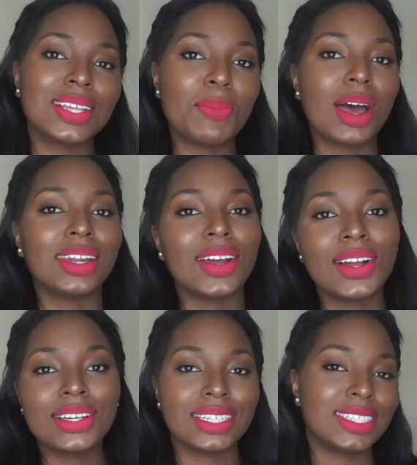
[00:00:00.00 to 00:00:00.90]
on my
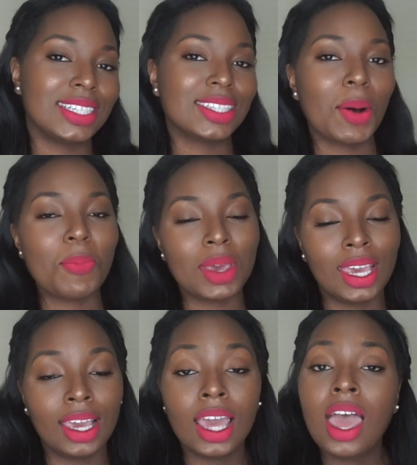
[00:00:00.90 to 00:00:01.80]
nerves and she's so
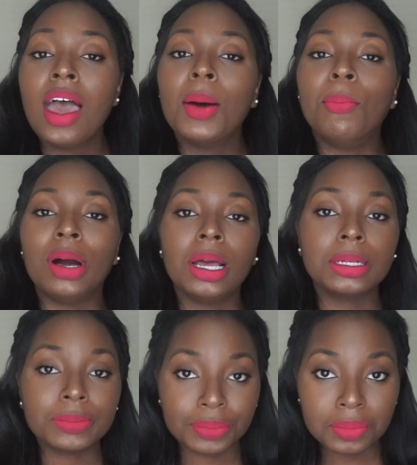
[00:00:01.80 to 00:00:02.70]
mean but